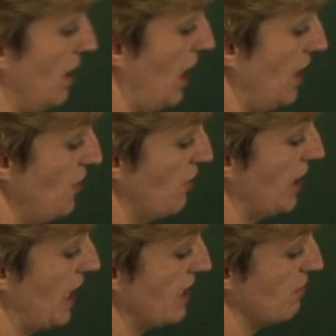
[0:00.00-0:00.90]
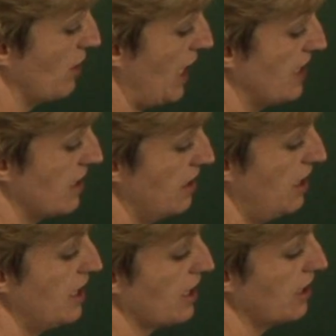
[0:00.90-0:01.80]
And you can guess what 8 and
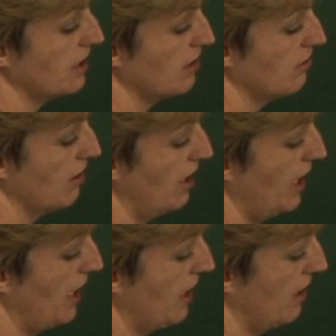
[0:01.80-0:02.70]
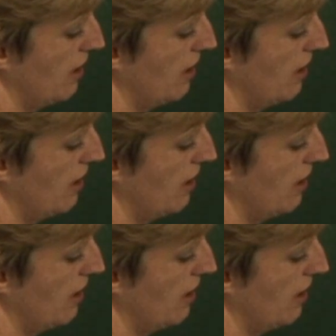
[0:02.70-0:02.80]
9 are going to look like.